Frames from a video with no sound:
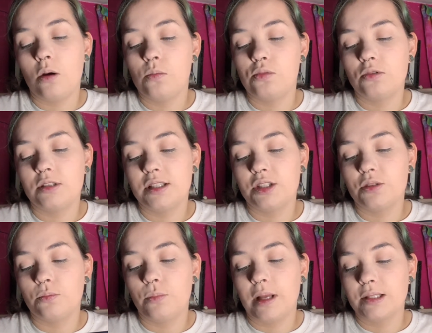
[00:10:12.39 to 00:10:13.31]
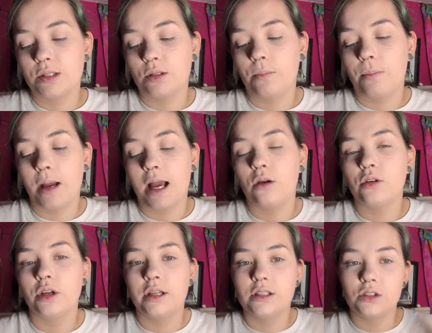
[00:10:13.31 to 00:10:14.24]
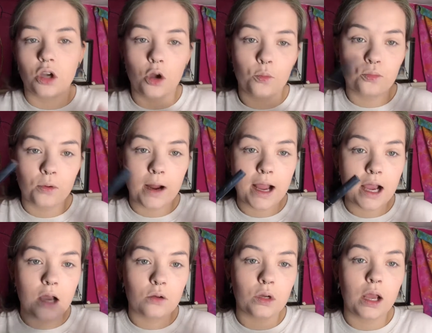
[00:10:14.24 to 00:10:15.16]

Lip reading: precision pencil and powder in dark brown.